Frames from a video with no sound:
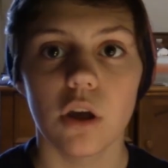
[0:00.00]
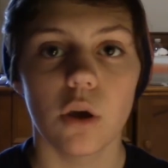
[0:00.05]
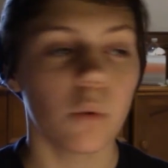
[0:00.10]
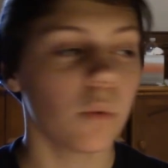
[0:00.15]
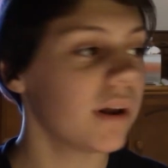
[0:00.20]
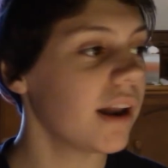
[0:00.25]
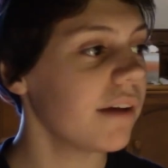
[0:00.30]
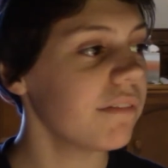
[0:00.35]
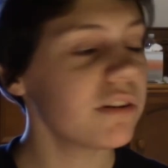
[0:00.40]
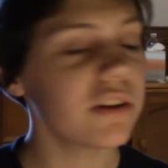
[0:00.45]

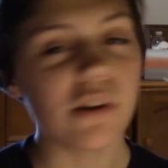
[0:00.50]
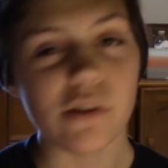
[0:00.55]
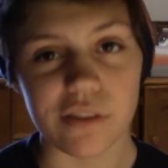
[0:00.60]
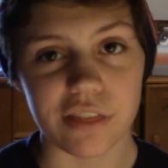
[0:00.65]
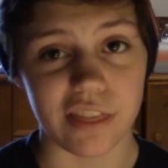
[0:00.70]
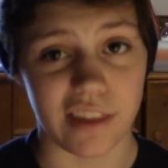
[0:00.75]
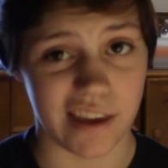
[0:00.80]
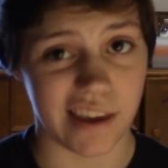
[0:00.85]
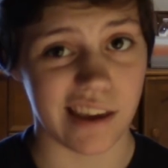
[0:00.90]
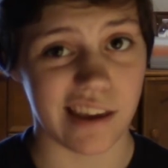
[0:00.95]
Whatever your
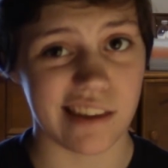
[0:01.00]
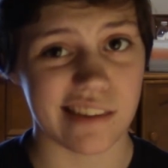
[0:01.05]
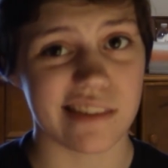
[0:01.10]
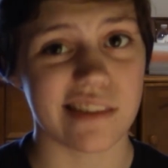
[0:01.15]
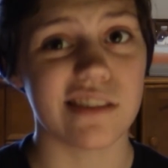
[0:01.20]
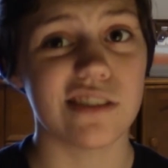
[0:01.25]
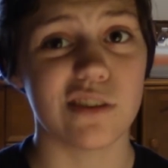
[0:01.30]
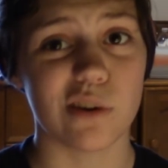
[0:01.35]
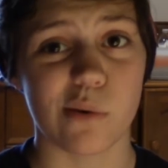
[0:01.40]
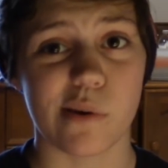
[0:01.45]
thing is,
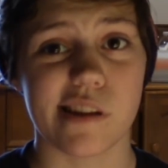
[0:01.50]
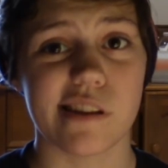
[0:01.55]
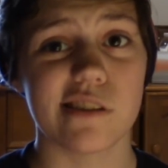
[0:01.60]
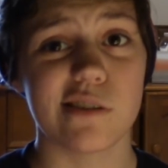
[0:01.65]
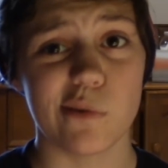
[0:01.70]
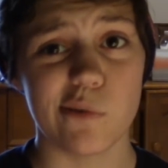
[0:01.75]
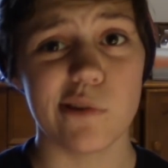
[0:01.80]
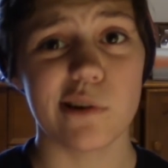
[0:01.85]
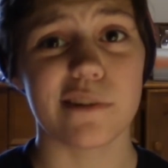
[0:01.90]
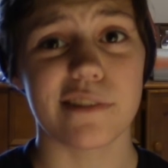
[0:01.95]
do it.
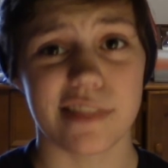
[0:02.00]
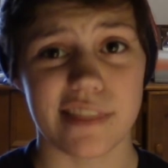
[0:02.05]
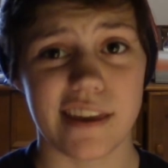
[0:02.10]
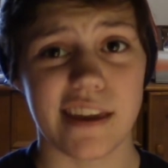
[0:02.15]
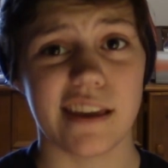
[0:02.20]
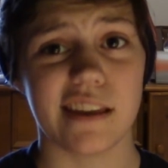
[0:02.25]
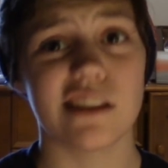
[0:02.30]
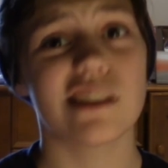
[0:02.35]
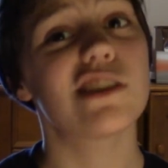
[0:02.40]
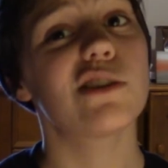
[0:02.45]
Do your
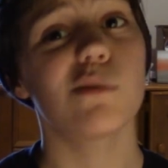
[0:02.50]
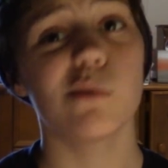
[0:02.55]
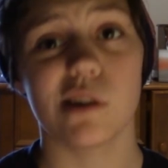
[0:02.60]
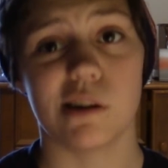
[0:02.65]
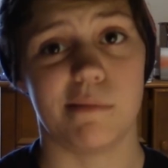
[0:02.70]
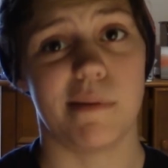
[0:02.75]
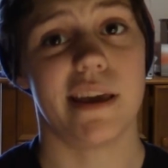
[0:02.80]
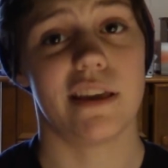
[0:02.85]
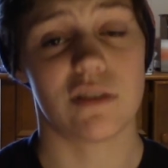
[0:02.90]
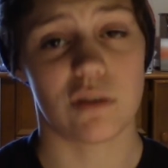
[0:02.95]
thing, do what
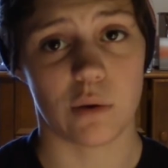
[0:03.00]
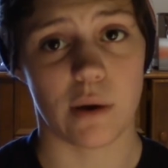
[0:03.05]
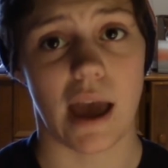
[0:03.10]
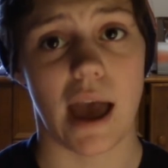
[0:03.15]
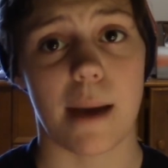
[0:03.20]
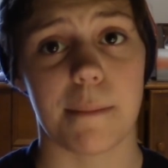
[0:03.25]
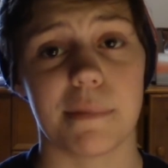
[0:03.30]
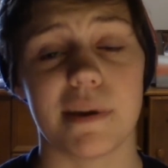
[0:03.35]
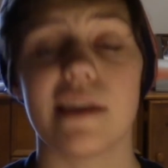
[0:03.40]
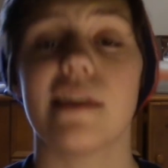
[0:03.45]
makes you
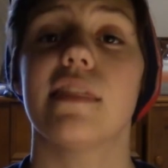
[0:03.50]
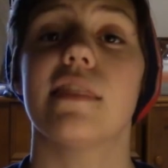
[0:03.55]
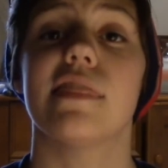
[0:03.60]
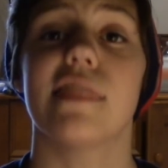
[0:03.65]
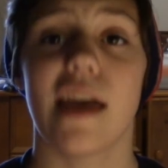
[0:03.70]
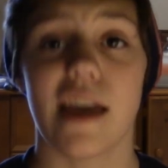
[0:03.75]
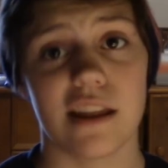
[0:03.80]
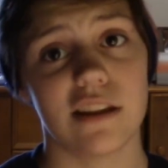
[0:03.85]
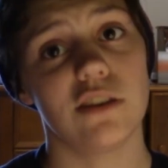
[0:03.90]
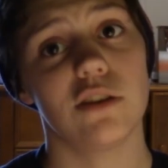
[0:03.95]
happy,
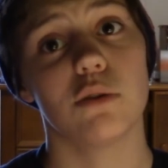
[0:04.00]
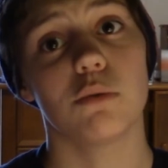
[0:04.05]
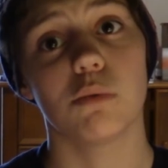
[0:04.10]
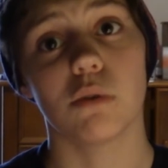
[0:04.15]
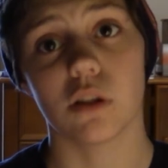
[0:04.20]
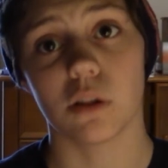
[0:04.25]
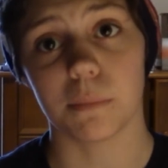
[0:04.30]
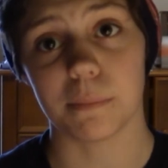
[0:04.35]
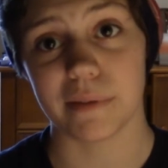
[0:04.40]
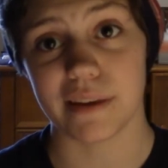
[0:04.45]
then you
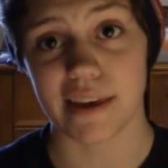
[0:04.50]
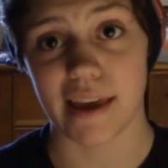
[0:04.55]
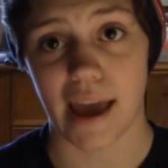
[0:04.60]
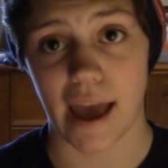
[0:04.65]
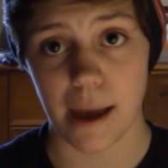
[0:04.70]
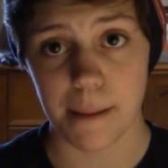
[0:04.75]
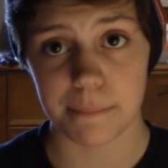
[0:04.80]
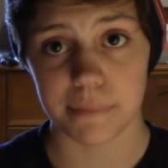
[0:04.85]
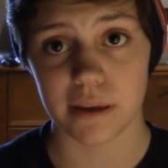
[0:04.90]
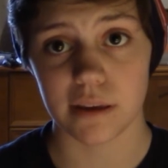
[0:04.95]
will be
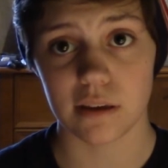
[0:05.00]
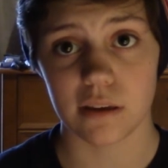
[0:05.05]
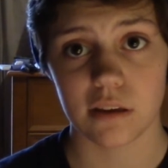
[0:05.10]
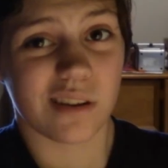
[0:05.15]
happy.